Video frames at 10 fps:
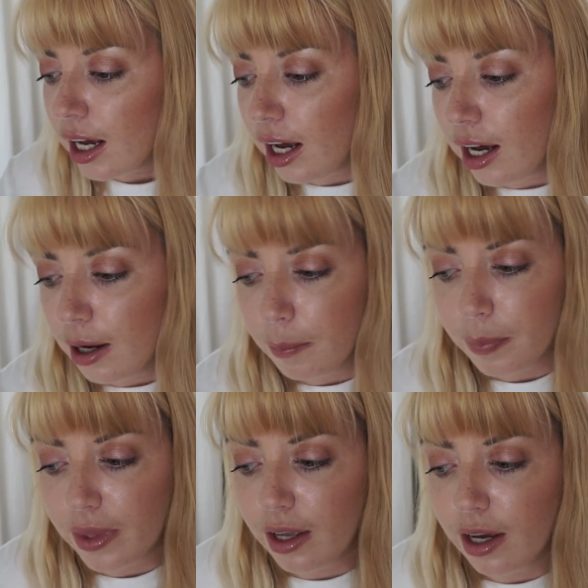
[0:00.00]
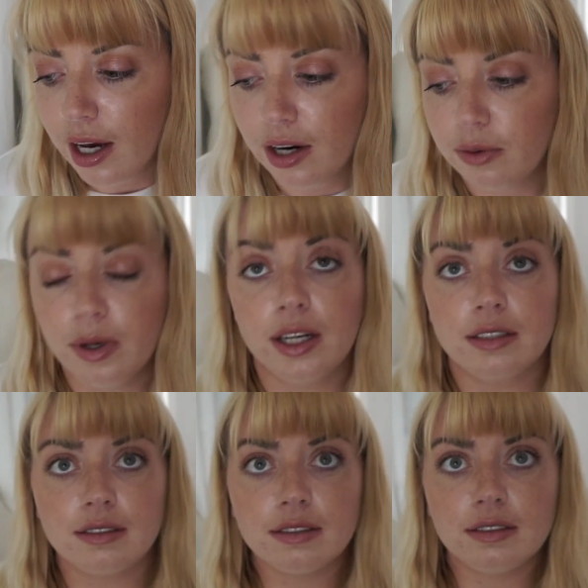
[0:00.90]
um, I don't want
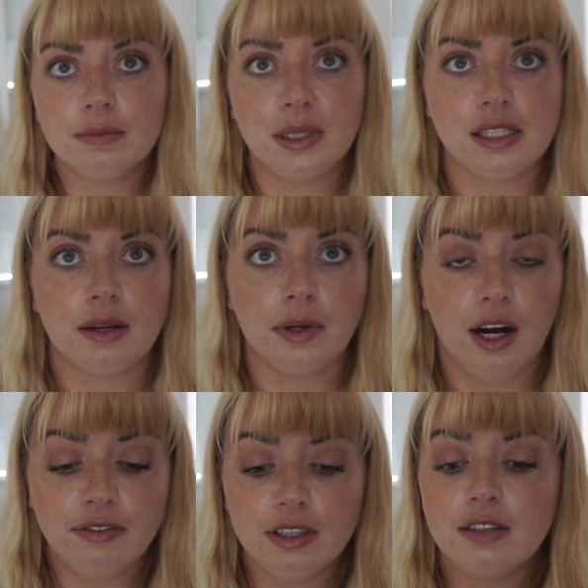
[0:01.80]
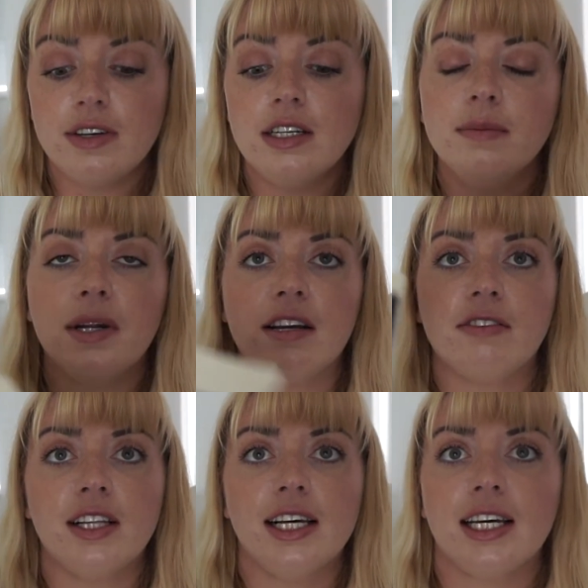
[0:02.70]
to piss anyone off in this fandom, but I
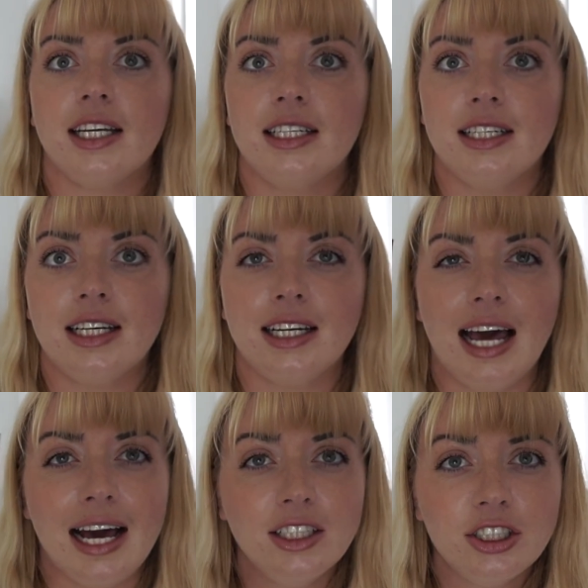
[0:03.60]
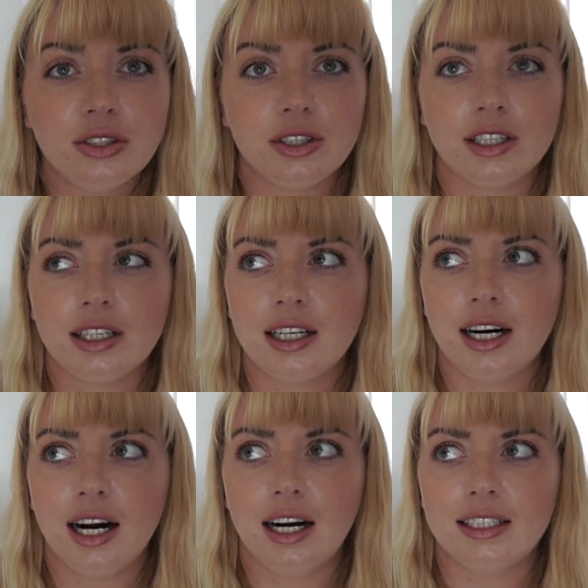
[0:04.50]
feel like in Inej, or
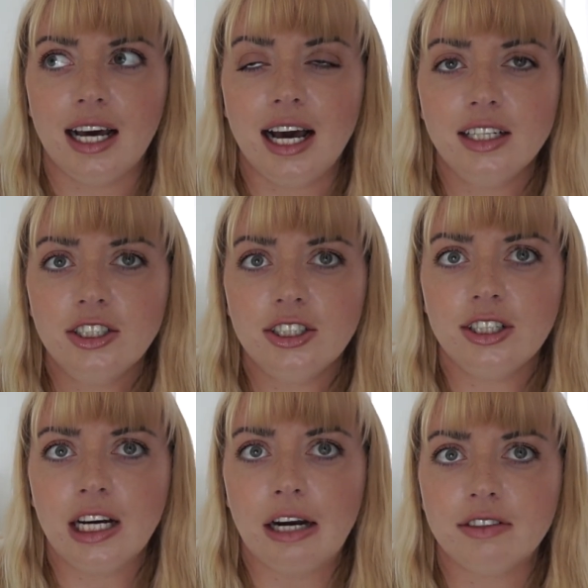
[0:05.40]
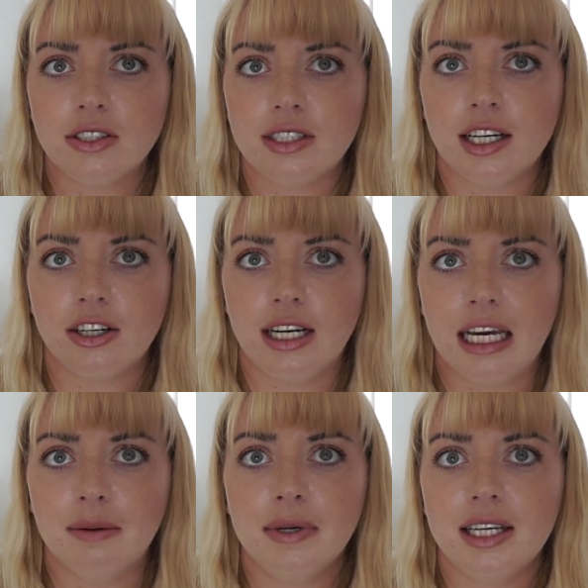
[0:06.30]
Inej, however you say her
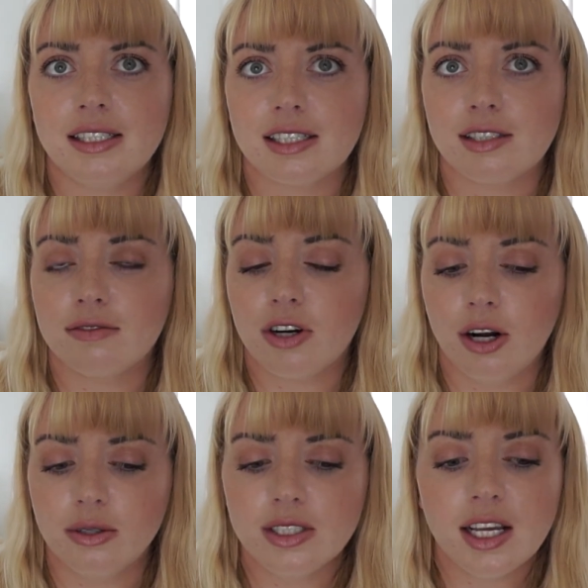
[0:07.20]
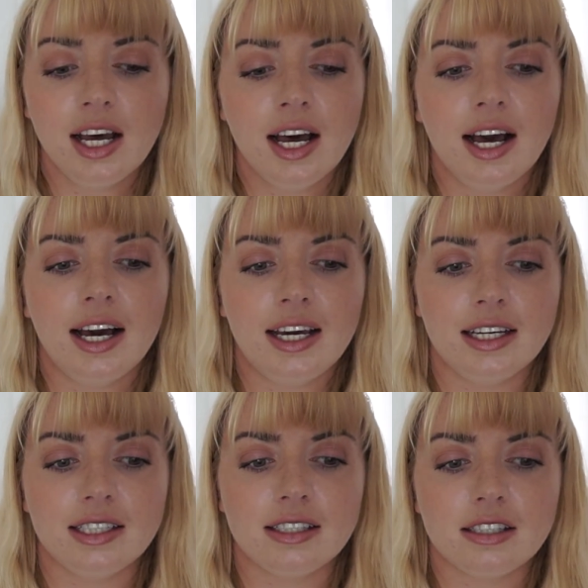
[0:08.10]
name, in Six of Crows,
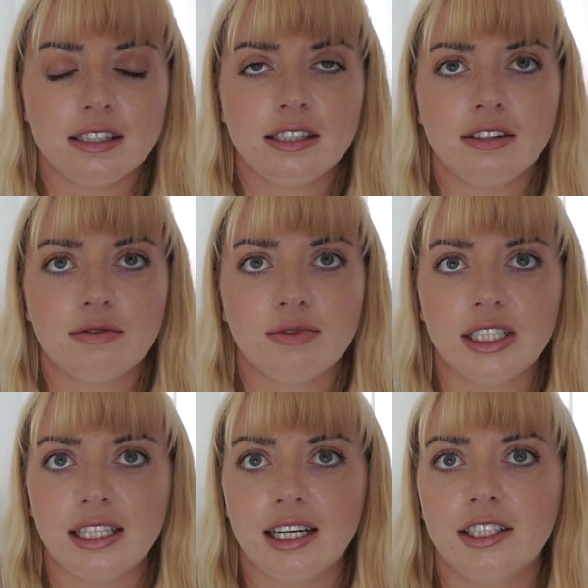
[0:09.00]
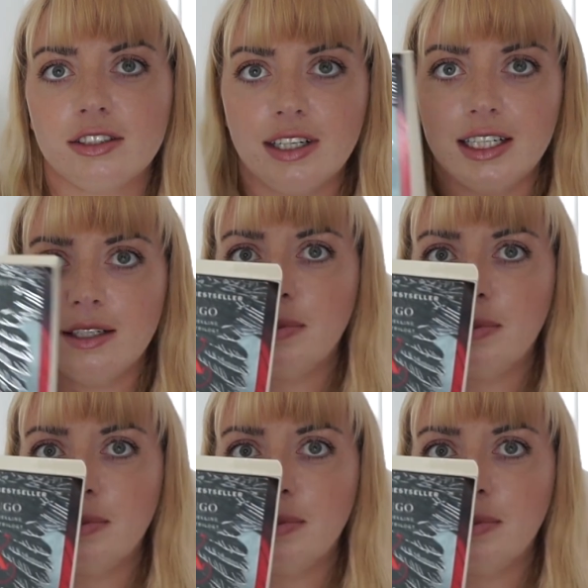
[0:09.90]
is really underrated